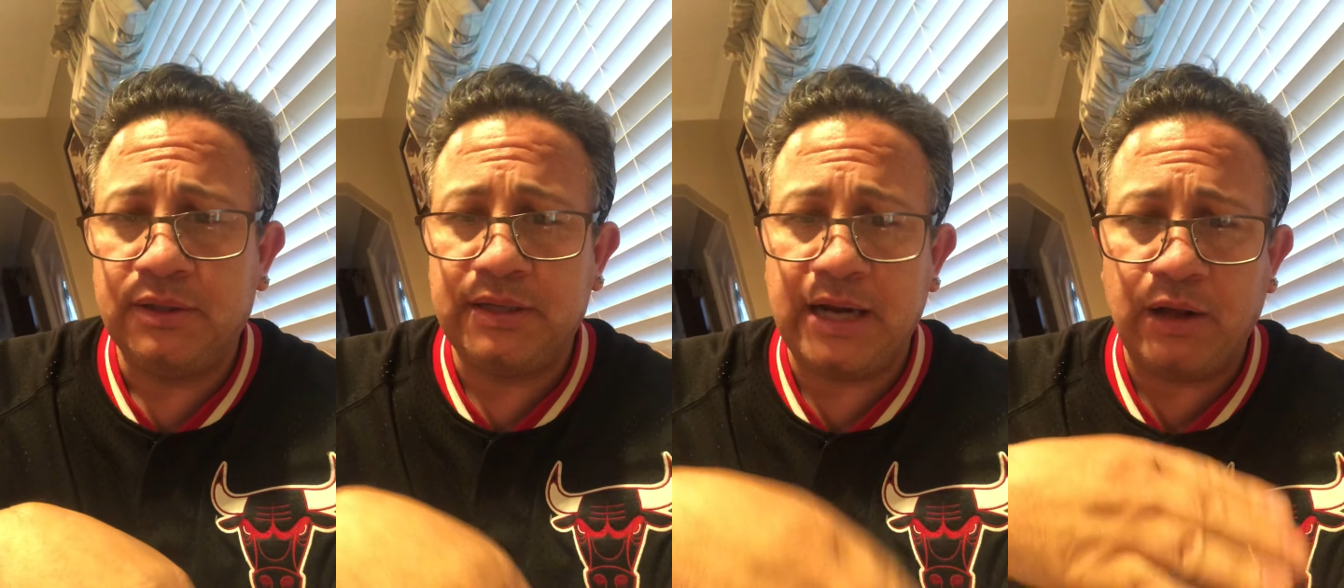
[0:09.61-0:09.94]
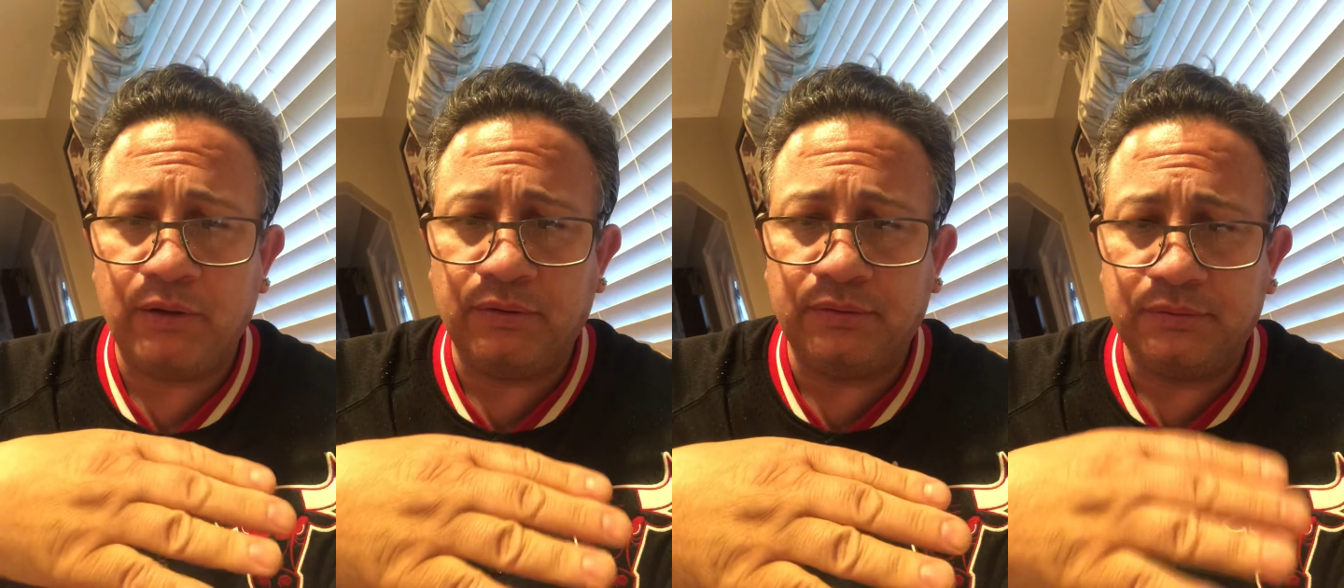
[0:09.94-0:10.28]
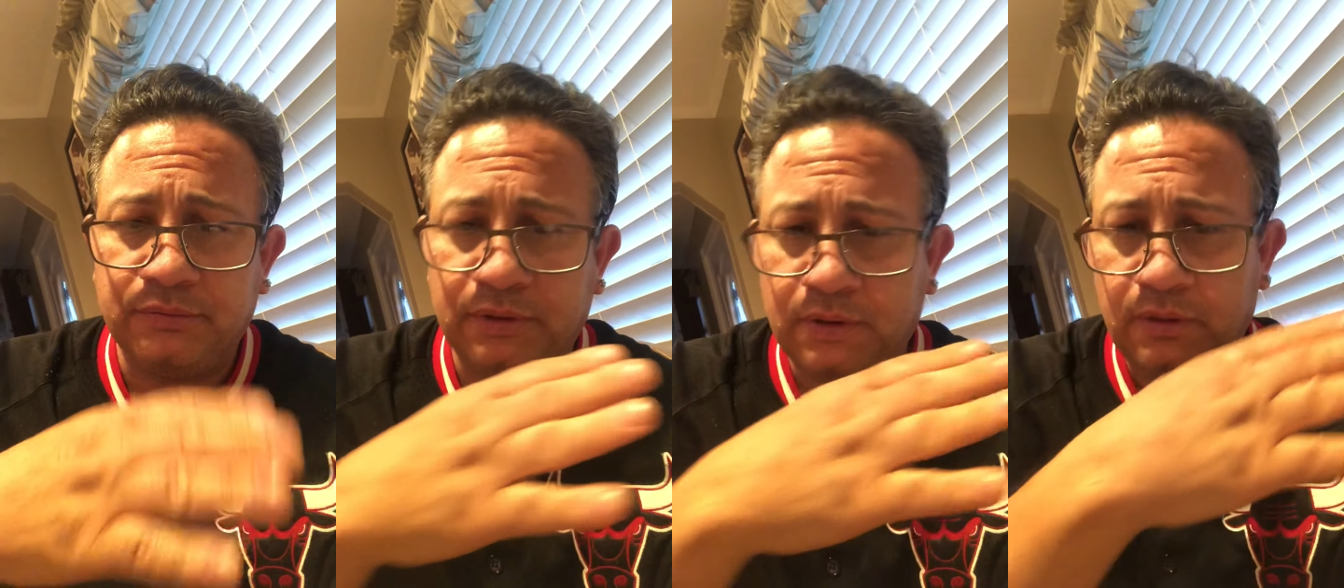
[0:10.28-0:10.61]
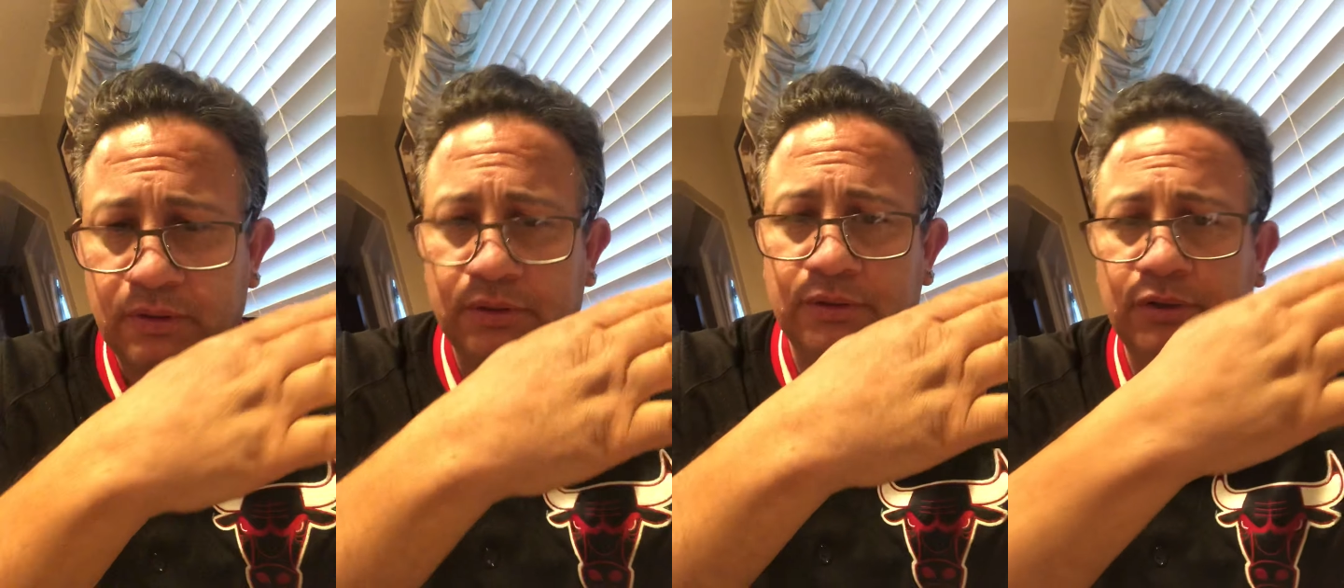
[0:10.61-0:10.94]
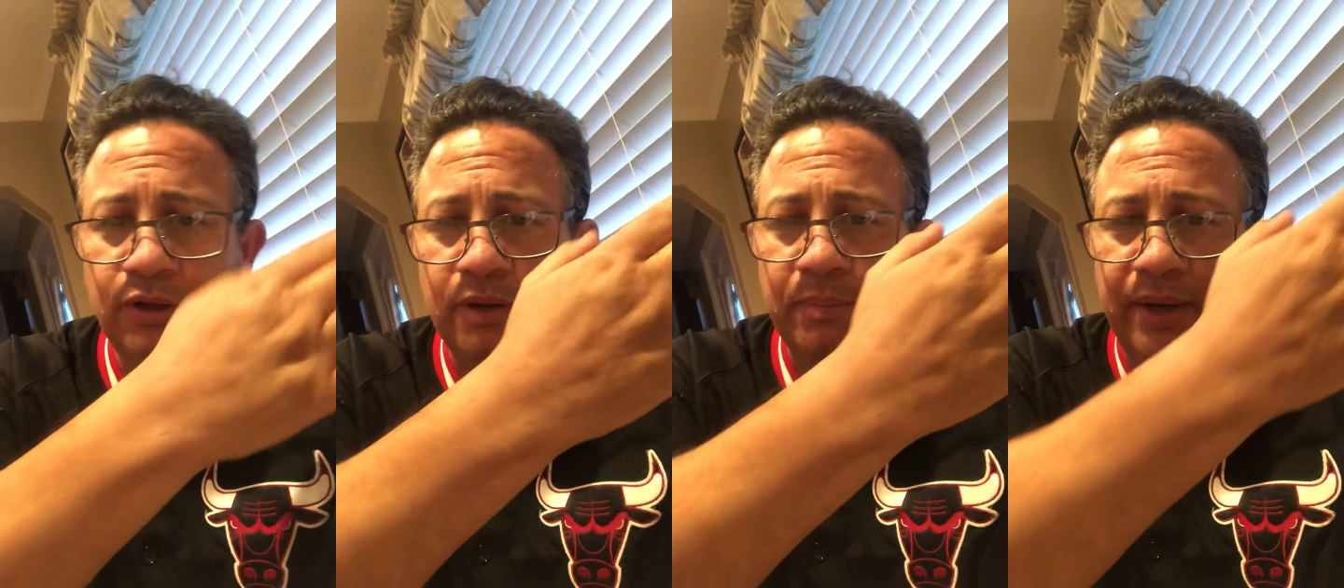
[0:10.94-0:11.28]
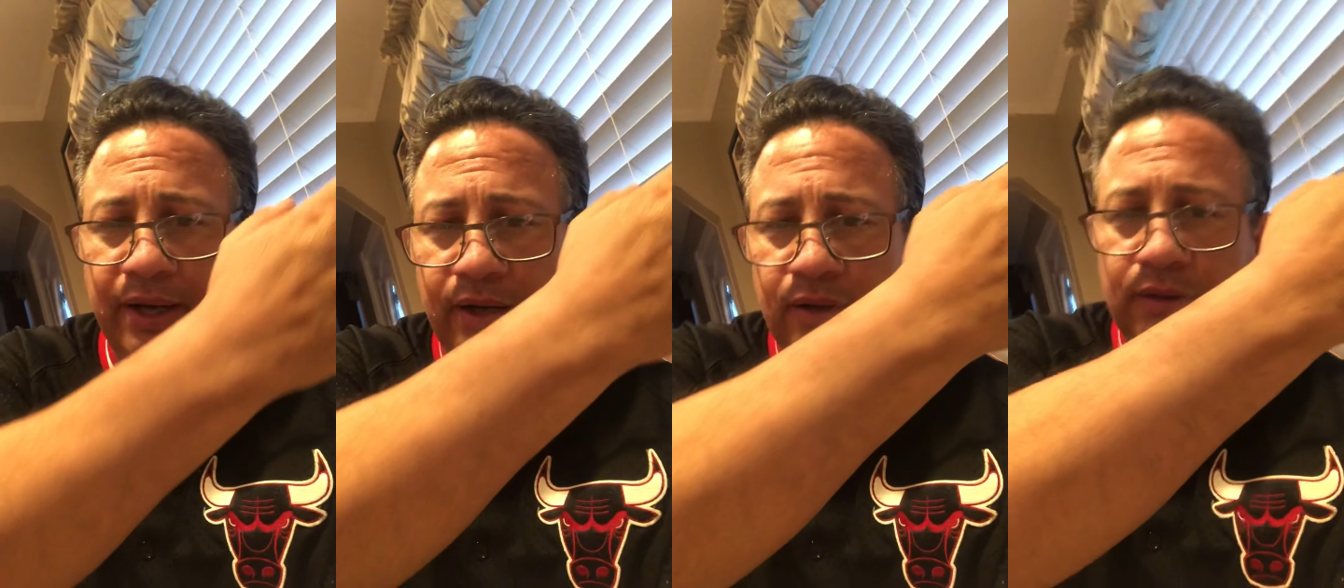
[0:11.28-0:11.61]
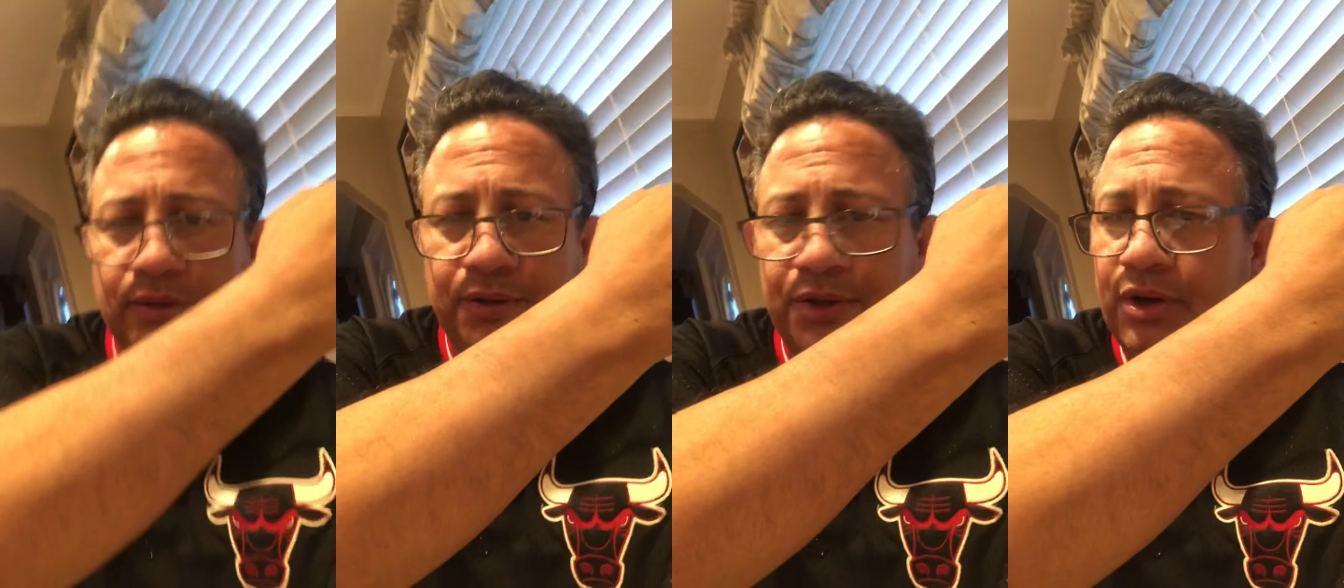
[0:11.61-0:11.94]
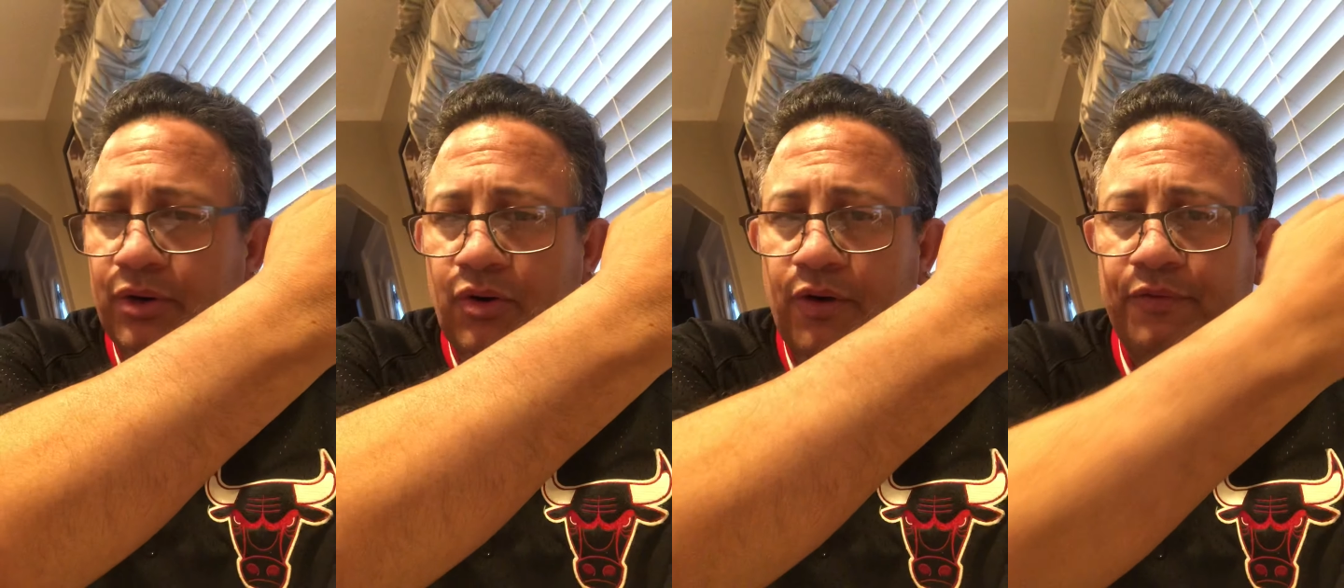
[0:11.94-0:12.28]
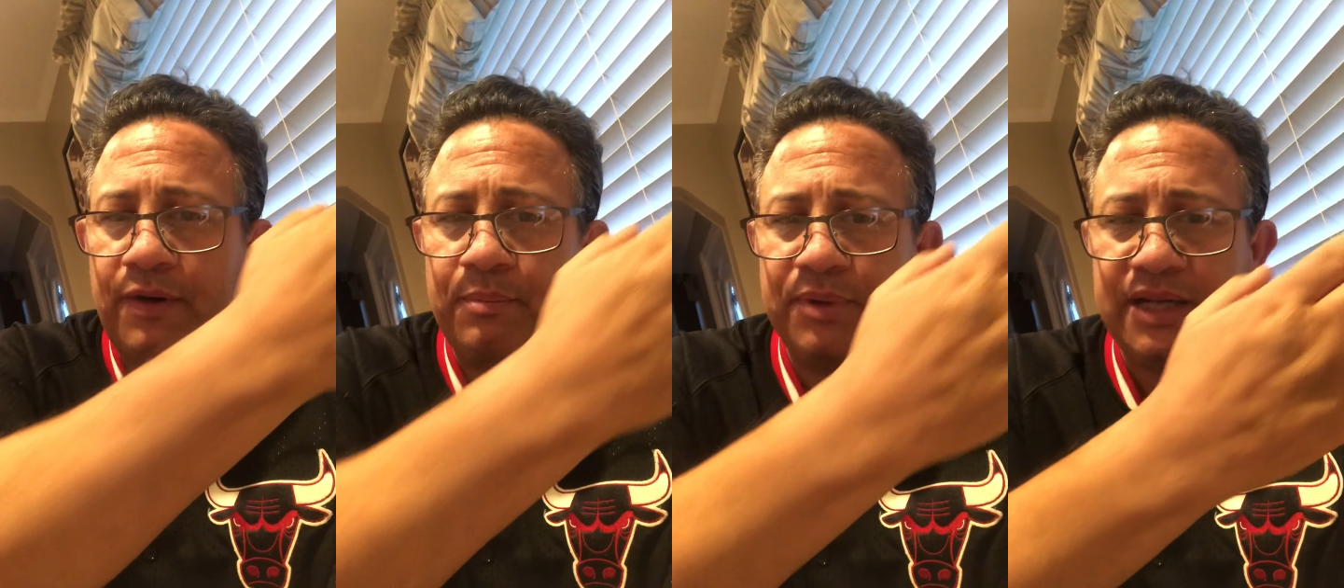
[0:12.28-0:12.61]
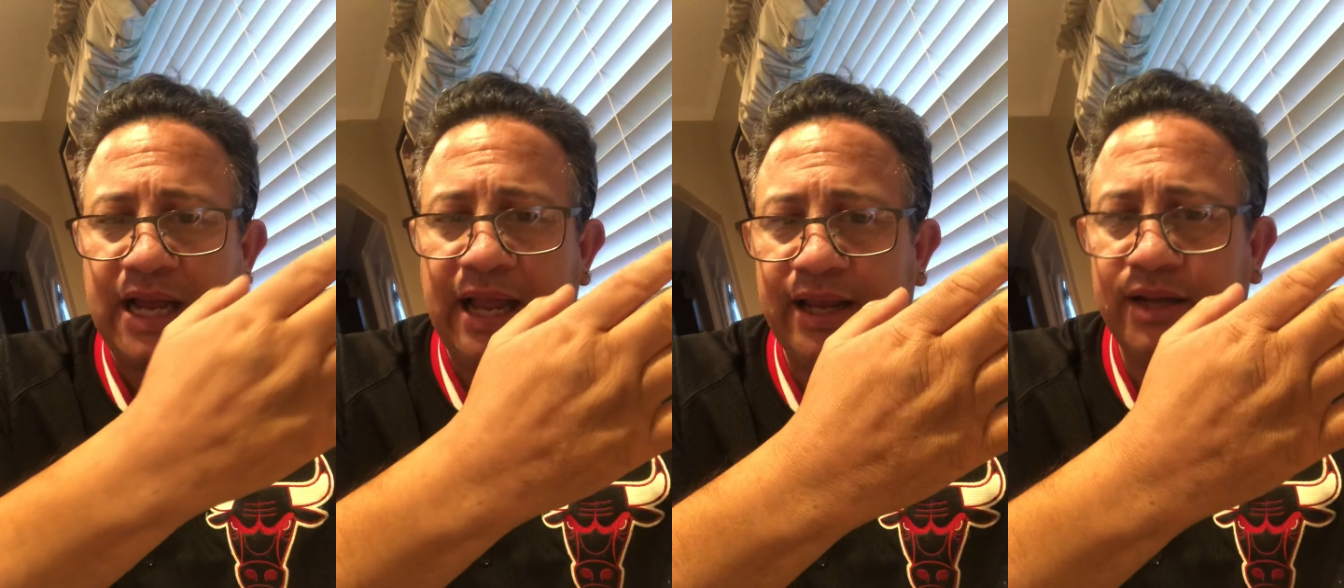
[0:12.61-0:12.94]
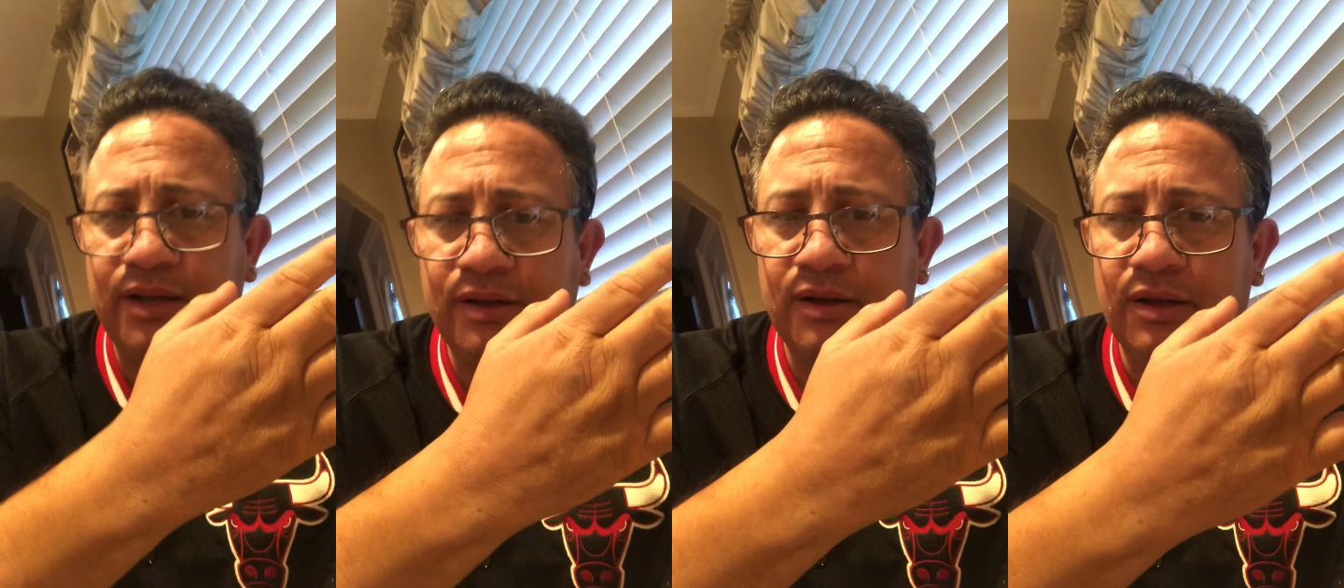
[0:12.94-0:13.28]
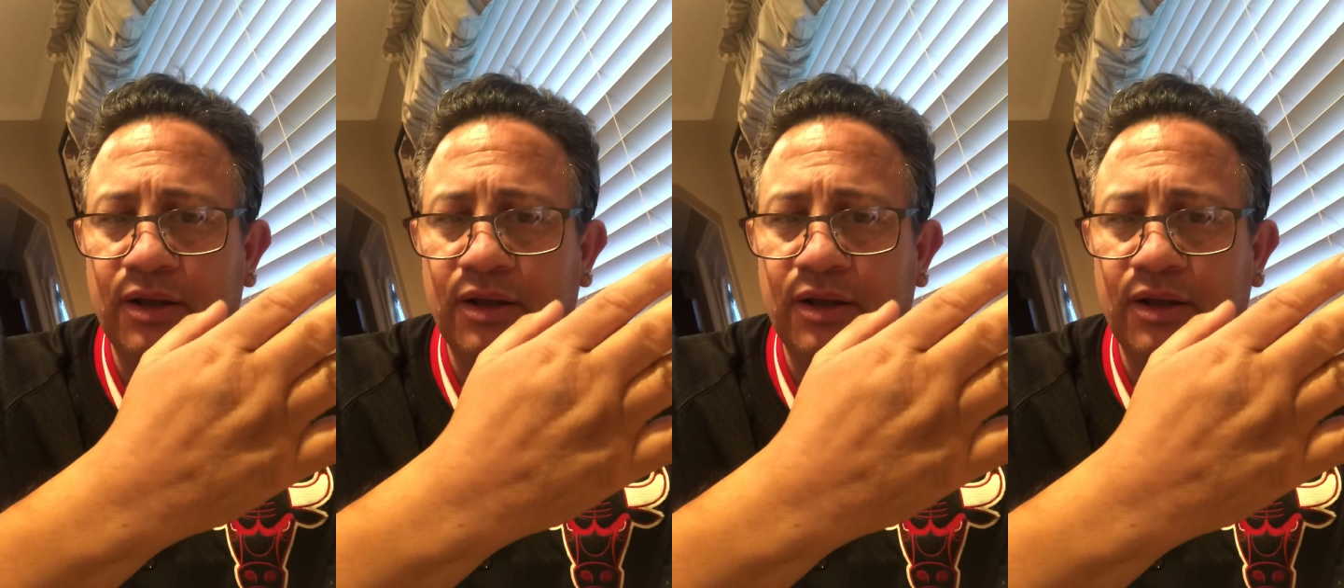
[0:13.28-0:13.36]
Now, look at me. You don't know if I'm Italian.